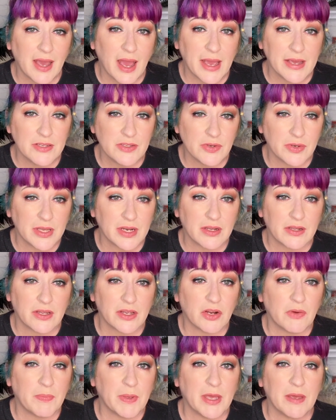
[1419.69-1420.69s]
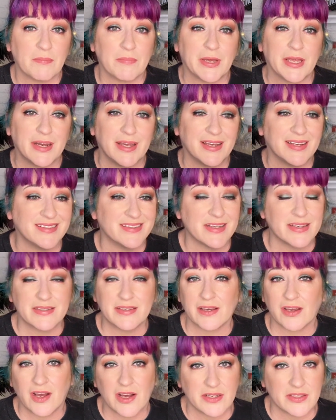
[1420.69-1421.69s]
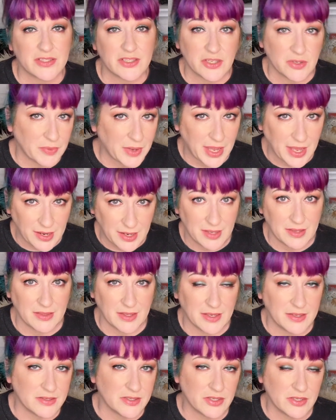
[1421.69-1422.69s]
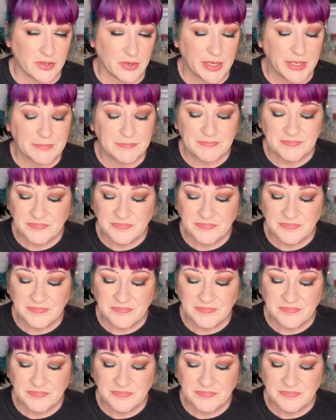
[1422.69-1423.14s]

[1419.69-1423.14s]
I do get a little bit, but it doesn't cost you anything to do it.